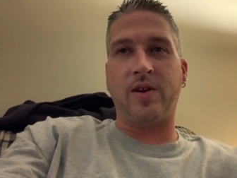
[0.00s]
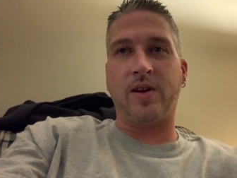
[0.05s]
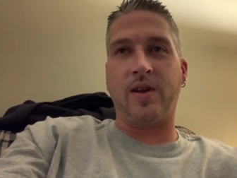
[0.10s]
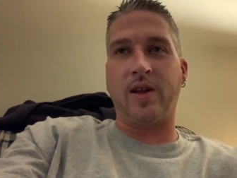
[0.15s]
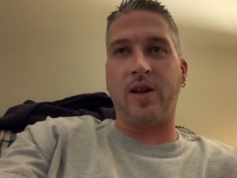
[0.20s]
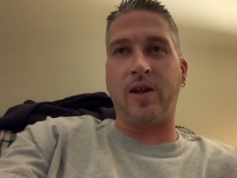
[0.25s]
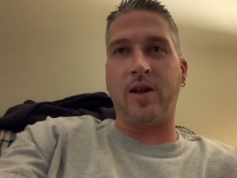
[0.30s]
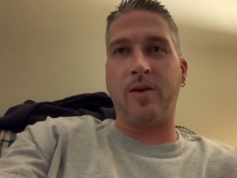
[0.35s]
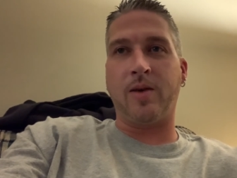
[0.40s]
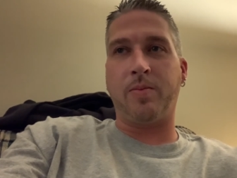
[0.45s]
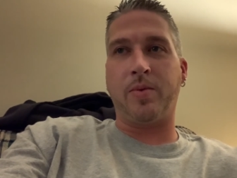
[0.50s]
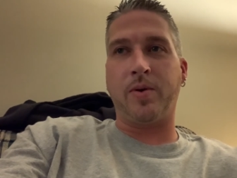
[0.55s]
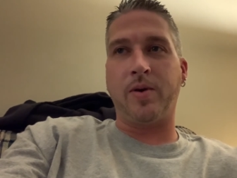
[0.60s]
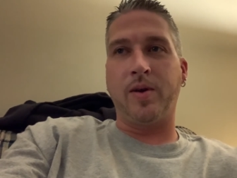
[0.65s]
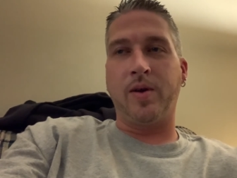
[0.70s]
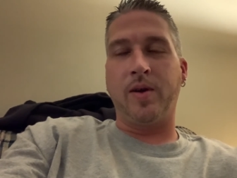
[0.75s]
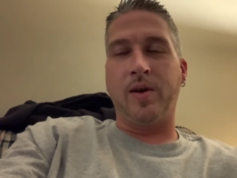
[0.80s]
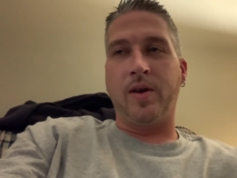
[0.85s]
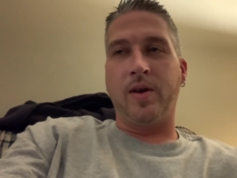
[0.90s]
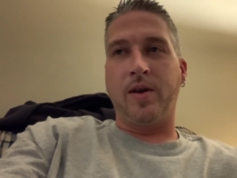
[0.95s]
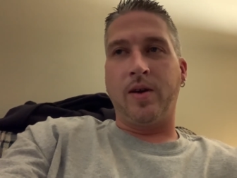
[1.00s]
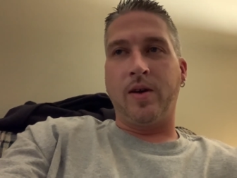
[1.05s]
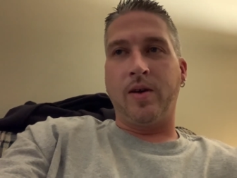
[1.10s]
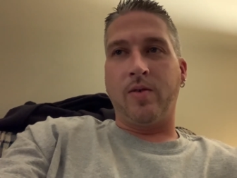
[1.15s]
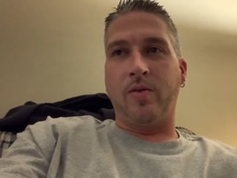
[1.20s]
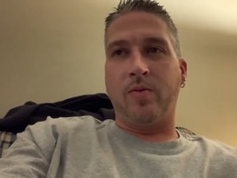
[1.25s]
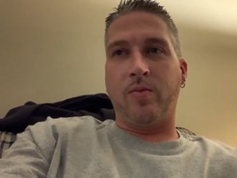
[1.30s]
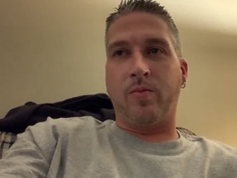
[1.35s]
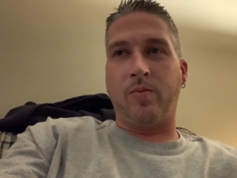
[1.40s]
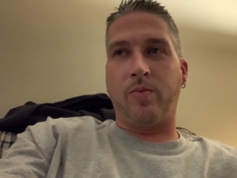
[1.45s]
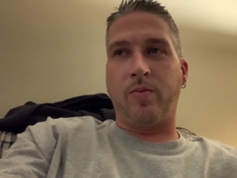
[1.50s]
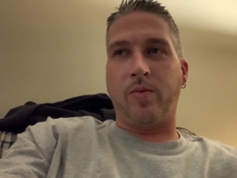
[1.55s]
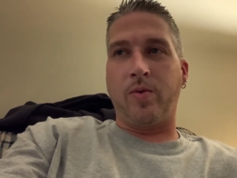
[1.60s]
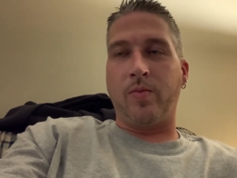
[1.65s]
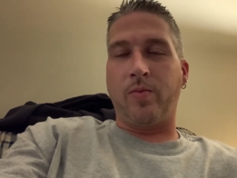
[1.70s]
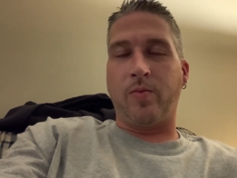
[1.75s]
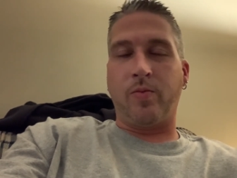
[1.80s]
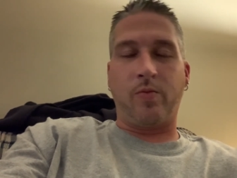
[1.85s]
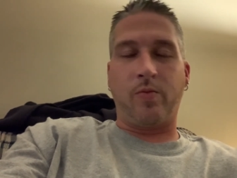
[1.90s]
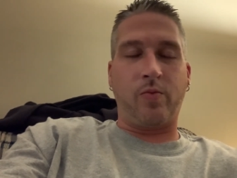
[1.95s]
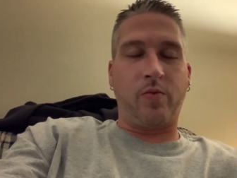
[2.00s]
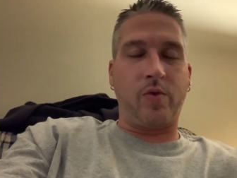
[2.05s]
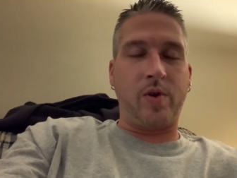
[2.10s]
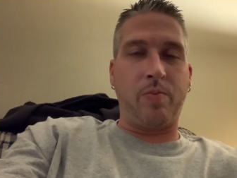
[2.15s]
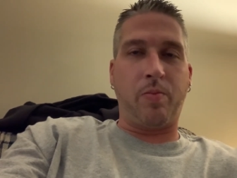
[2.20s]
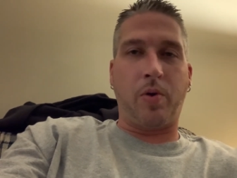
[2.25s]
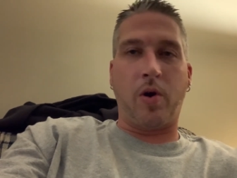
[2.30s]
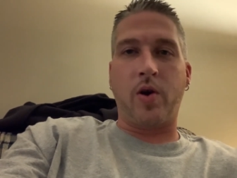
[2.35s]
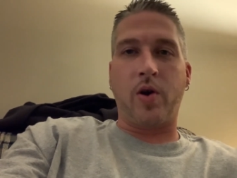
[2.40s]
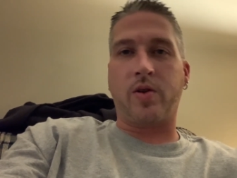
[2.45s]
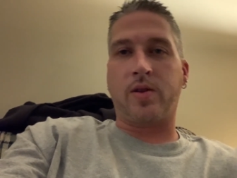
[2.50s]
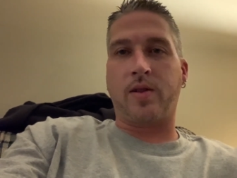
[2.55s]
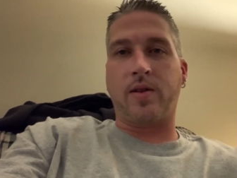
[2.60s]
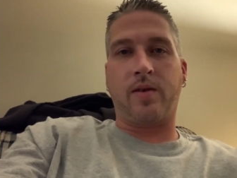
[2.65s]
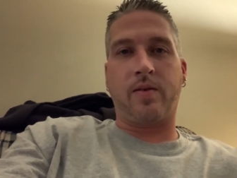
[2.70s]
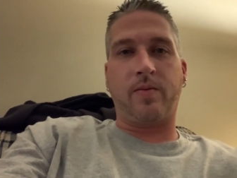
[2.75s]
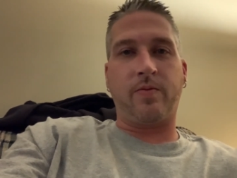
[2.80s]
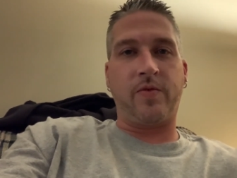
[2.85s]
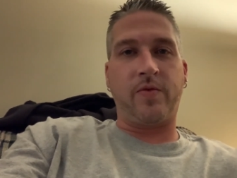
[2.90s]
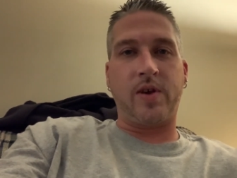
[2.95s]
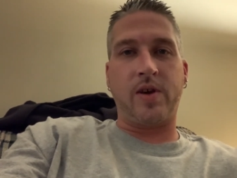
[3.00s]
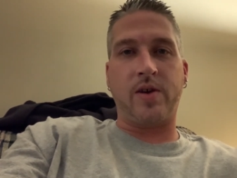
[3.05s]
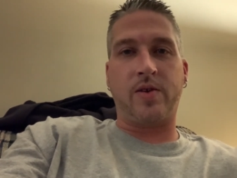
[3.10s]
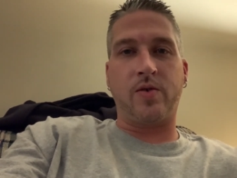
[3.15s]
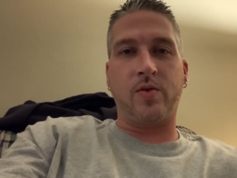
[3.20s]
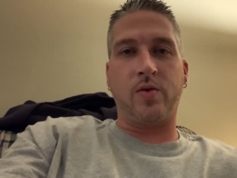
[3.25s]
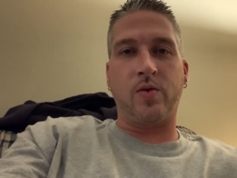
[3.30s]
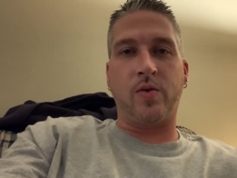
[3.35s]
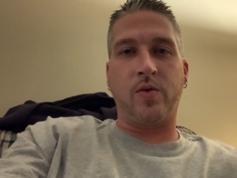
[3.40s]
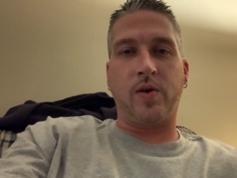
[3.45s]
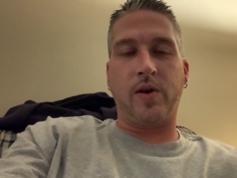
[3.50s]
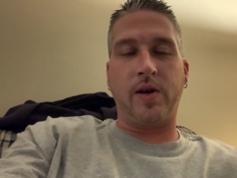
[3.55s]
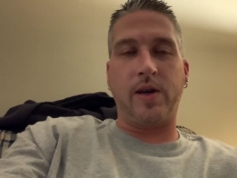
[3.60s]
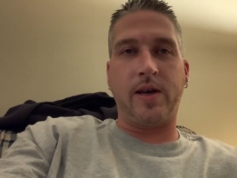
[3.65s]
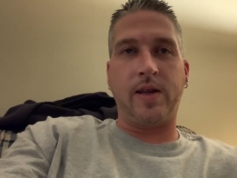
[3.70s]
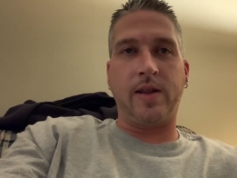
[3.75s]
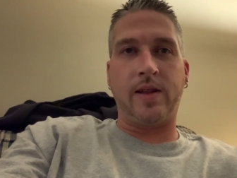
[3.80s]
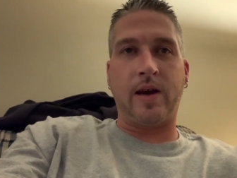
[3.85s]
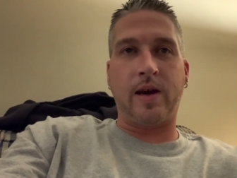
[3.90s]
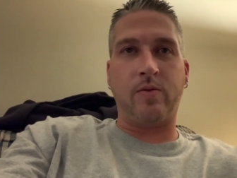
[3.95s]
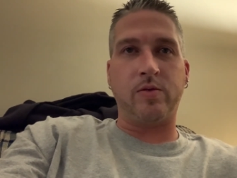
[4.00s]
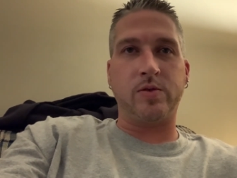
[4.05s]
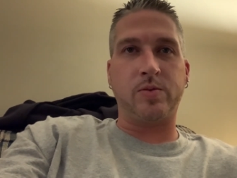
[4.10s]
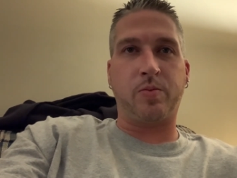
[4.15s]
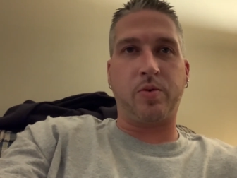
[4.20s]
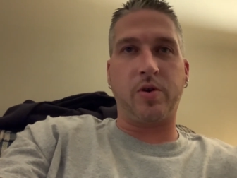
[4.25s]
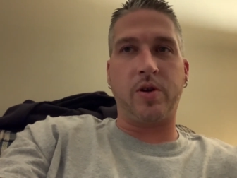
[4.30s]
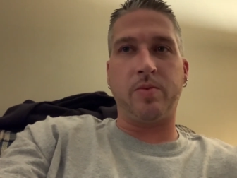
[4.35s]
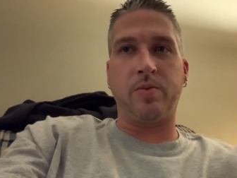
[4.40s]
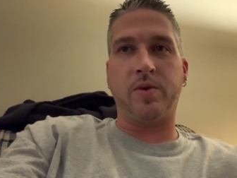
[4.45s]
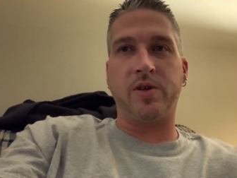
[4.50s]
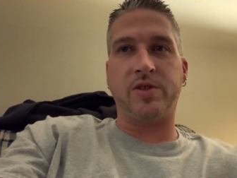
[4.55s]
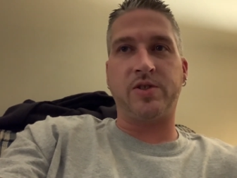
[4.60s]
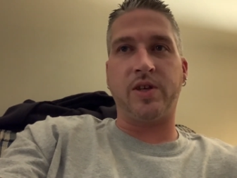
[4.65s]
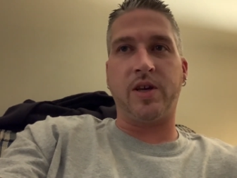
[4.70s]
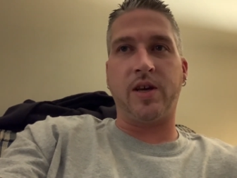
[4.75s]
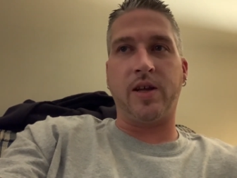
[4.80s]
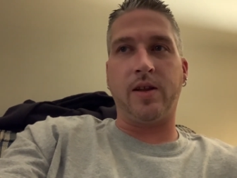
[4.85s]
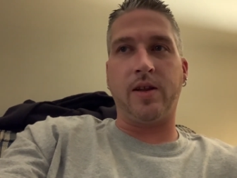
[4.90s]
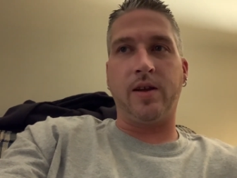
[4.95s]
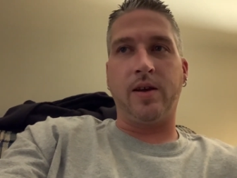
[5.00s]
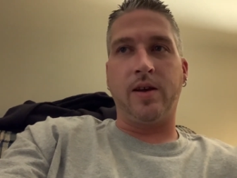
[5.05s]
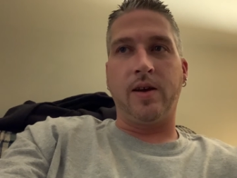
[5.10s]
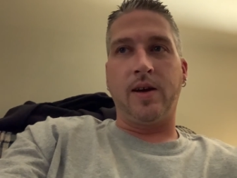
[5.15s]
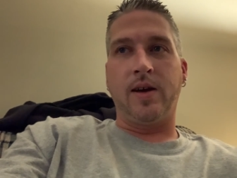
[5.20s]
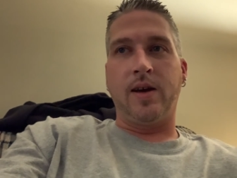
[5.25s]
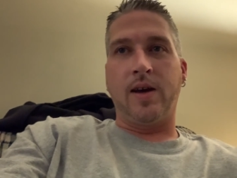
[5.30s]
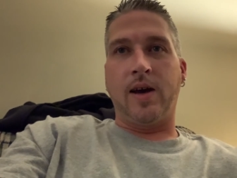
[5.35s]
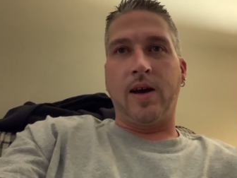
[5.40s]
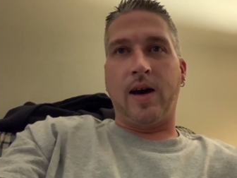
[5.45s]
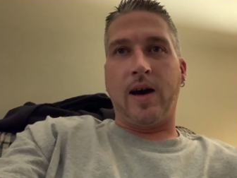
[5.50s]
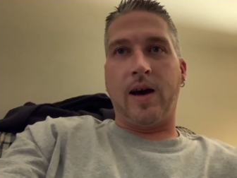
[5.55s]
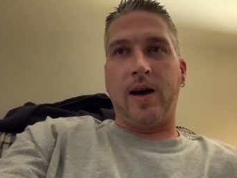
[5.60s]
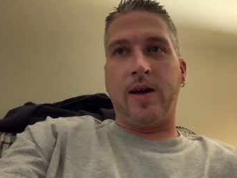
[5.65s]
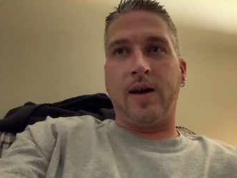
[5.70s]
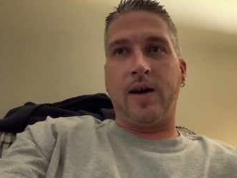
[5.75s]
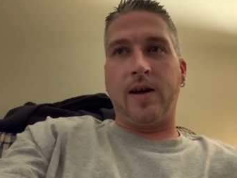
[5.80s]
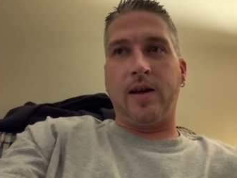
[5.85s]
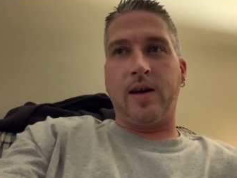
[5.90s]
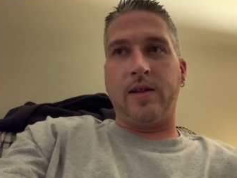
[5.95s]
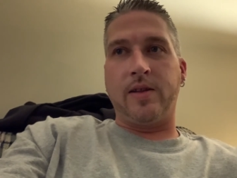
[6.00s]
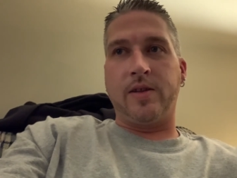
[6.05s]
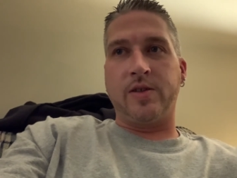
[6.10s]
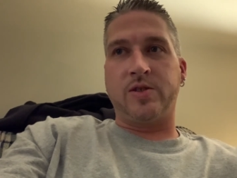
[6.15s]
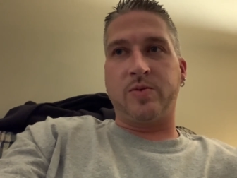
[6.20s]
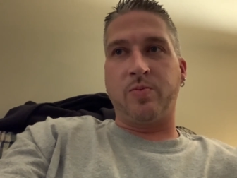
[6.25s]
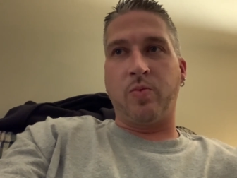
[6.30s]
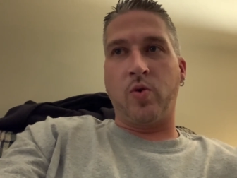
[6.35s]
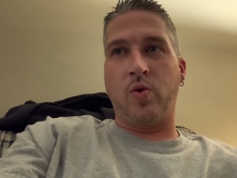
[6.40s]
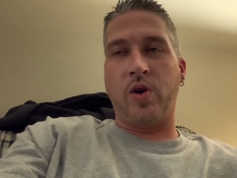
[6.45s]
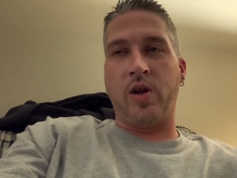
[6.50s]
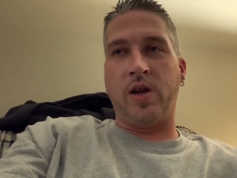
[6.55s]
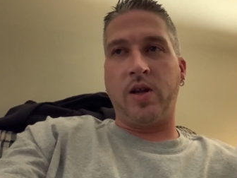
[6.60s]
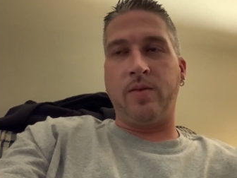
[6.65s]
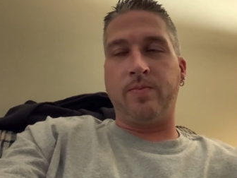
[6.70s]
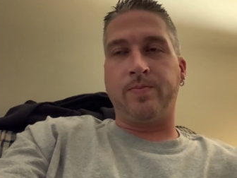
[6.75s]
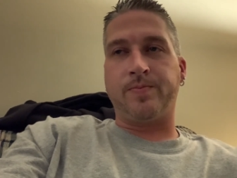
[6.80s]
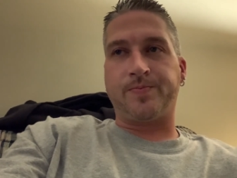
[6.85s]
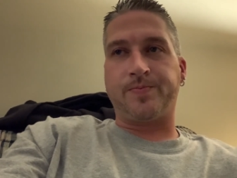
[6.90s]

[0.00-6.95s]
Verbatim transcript: it up, reparked the vehicle, and that was pretty much it. Uh, this morning,